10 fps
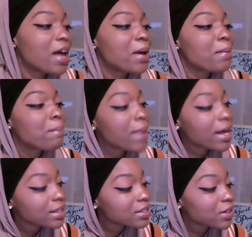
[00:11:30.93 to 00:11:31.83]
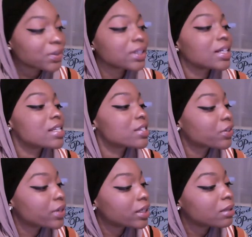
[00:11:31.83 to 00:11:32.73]
Melatonin is
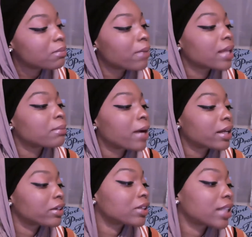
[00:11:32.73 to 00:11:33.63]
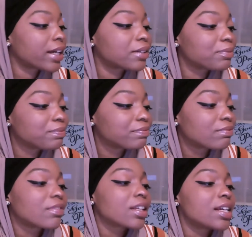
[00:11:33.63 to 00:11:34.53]
secreted by the pineal gland,
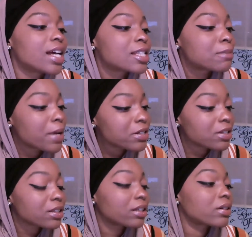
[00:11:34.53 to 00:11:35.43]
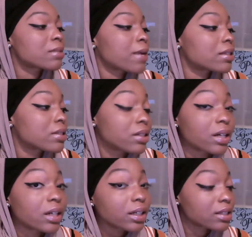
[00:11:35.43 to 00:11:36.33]
especially in response to
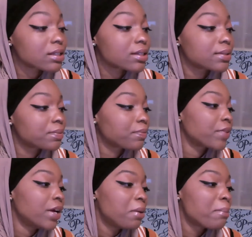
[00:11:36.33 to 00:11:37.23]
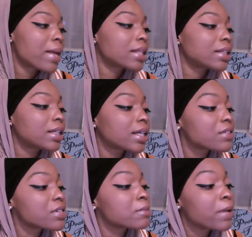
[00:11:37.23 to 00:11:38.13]
darkness. Melanin gives
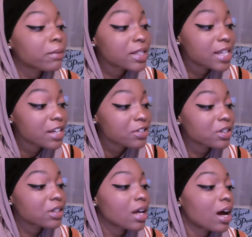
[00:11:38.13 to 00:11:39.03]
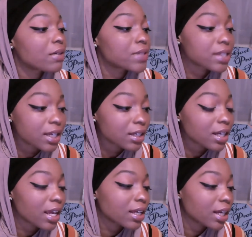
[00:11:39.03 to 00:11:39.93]
us pigmentation of skin
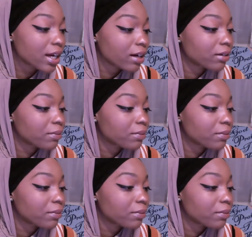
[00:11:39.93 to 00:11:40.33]
and hair.